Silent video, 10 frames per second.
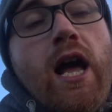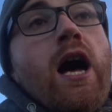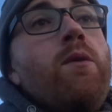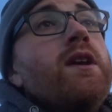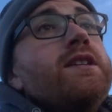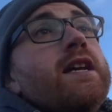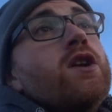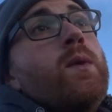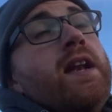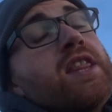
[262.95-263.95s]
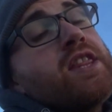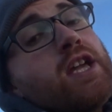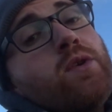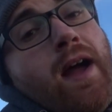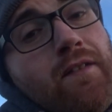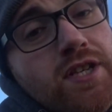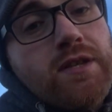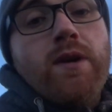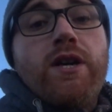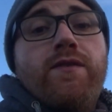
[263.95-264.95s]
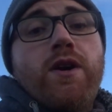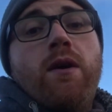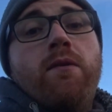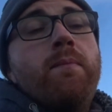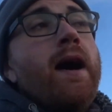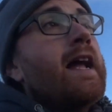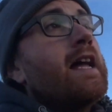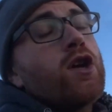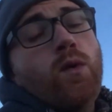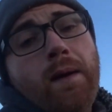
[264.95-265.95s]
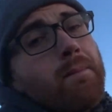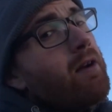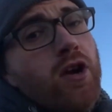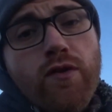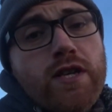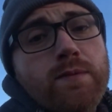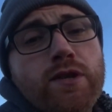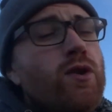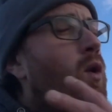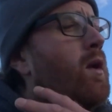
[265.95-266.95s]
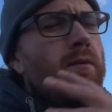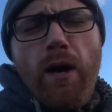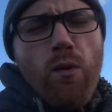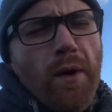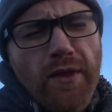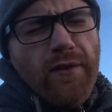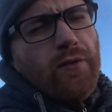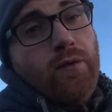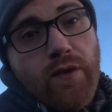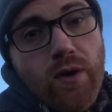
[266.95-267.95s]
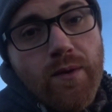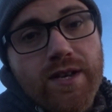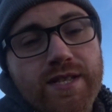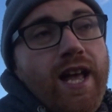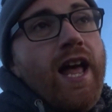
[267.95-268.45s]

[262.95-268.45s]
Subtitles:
I want to say quickly thank you ever so much for coming back, and a quick Merry Christmas to all of my wonderful viewers.